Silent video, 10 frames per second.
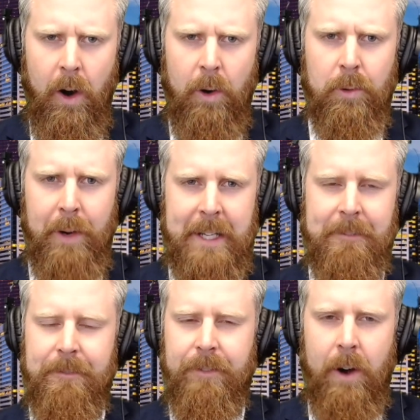already
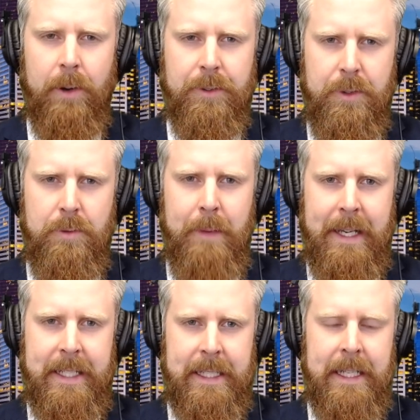far too
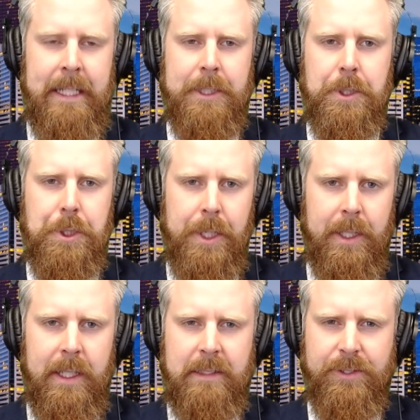many
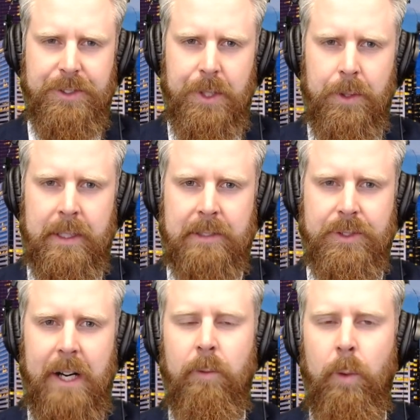chilling stories
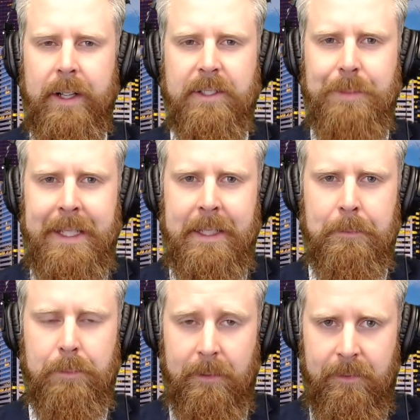of what is being
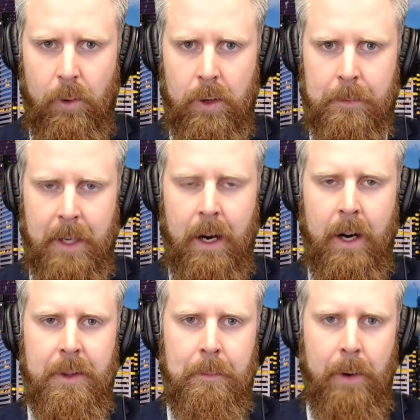performed
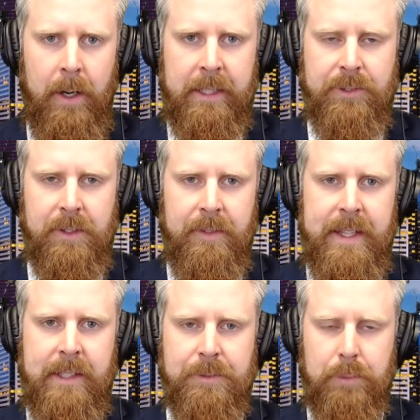on the bodies of
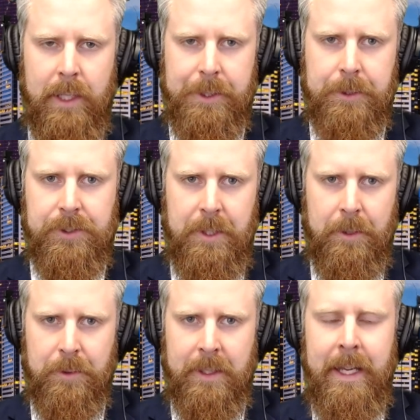these precious
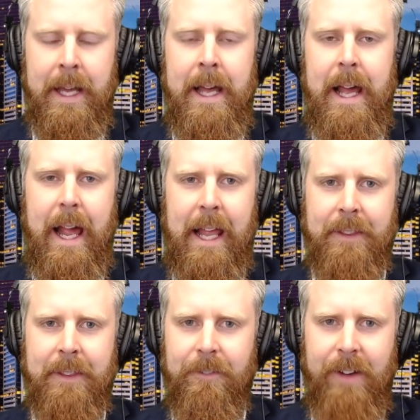children,
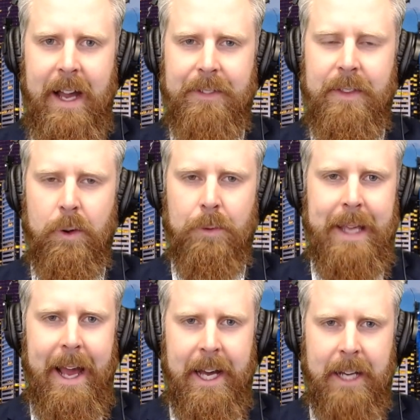and the fact that there will
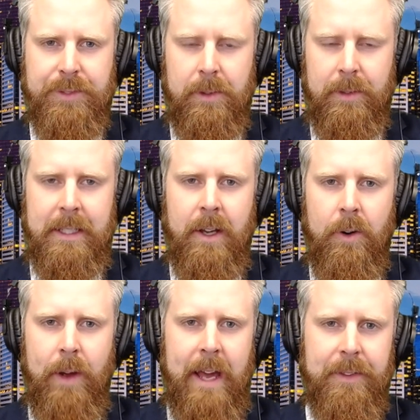be absolutely
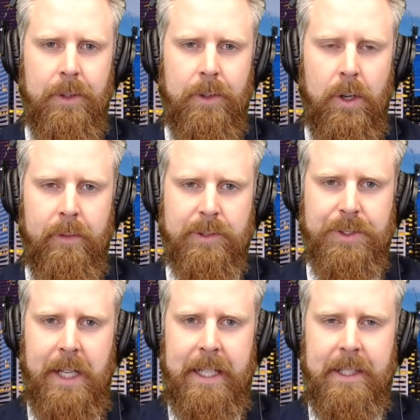no ethical
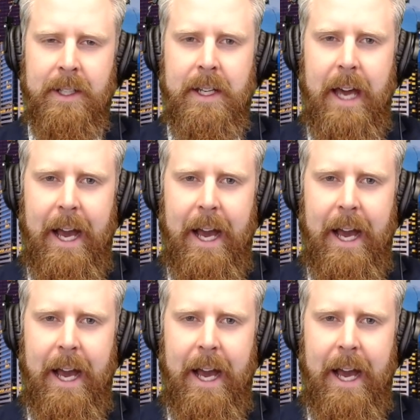oversight